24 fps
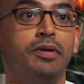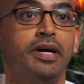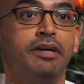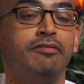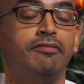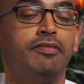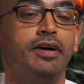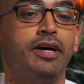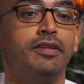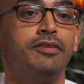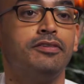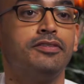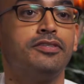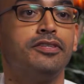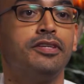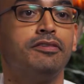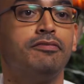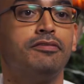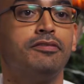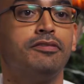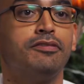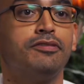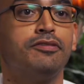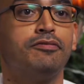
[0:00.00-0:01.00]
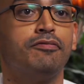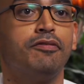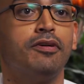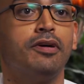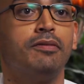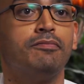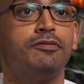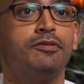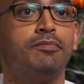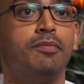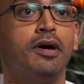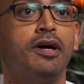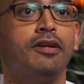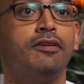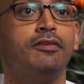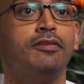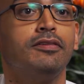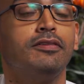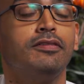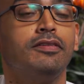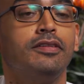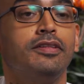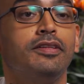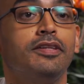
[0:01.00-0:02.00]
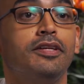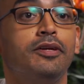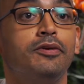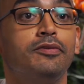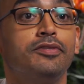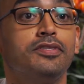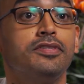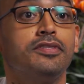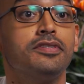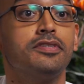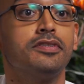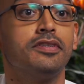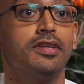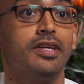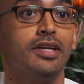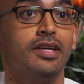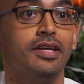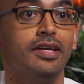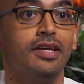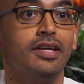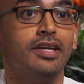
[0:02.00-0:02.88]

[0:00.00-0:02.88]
My father suffers from spondylolithiasis